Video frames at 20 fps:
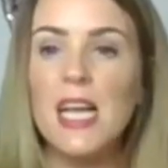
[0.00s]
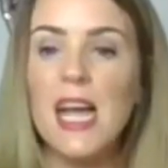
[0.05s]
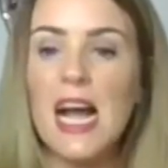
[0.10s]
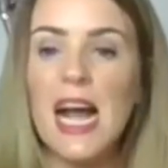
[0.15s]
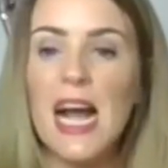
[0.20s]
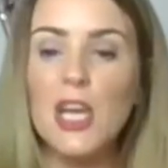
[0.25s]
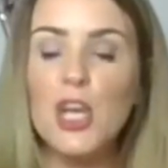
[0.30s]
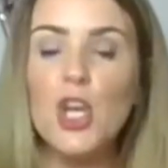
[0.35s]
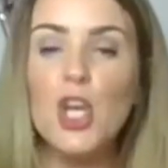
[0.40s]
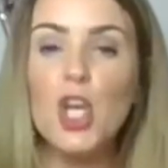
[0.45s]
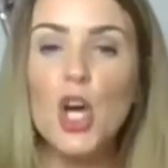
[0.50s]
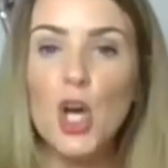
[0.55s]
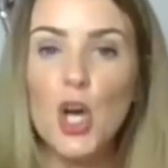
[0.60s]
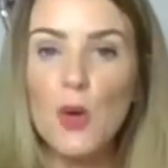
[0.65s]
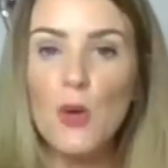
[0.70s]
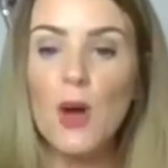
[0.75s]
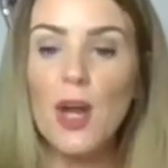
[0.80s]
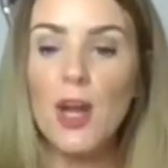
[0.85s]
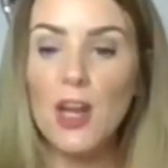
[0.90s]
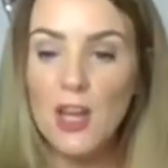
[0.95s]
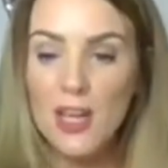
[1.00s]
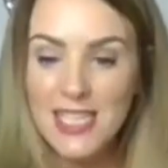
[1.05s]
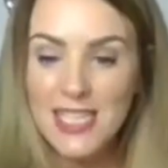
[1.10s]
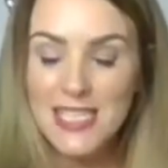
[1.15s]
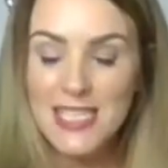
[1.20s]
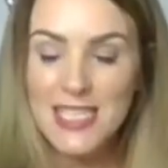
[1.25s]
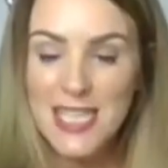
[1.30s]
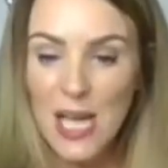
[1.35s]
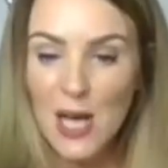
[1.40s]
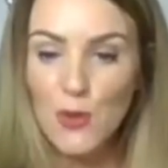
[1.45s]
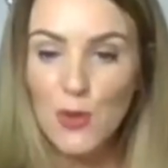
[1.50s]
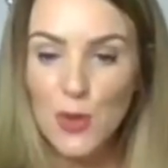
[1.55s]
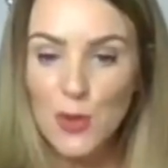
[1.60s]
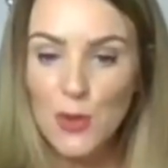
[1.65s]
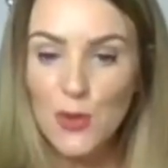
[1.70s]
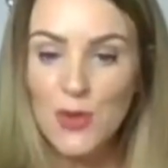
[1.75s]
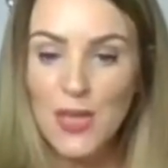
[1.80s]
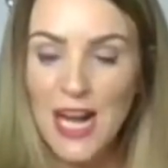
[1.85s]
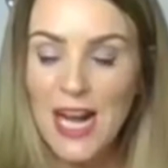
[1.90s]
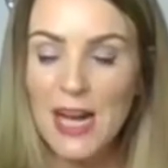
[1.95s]
And know, and I can tell you
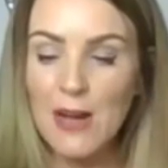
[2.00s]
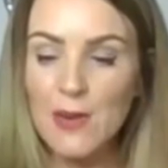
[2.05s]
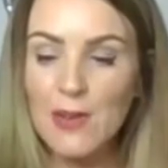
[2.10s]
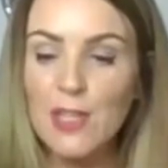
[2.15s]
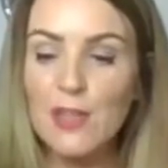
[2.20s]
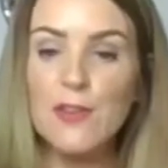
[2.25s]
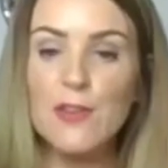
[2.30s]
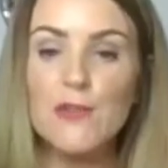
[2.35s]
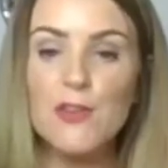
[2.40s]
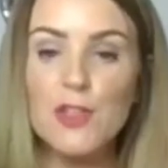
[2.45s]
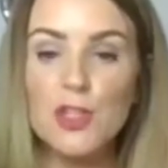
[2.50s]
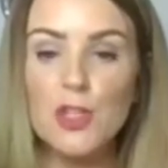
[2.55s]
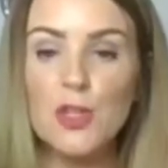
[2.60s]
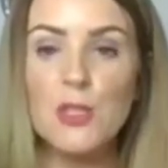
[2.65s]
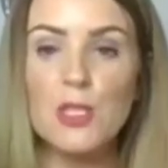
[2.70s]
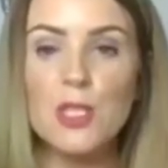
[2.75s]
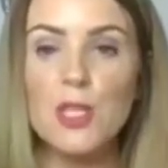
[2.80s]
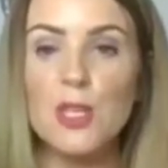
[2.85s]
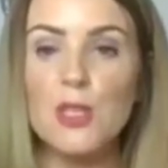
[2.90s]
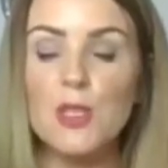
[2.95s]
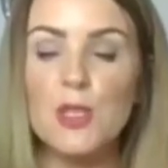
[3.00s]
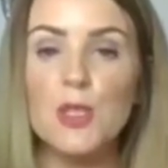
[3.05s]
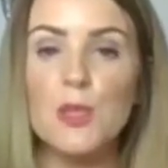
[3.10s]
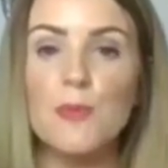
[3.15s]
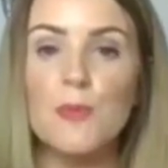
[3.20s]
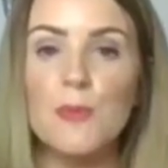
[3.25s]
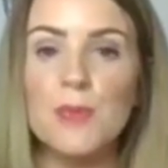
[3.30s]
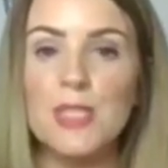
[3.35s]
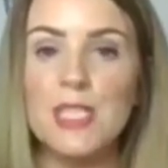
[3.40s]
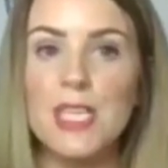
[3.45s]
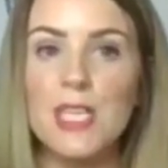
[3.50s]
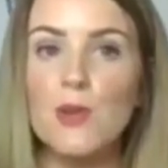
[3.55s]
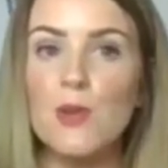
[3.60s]
now, and if you've just lost somebody,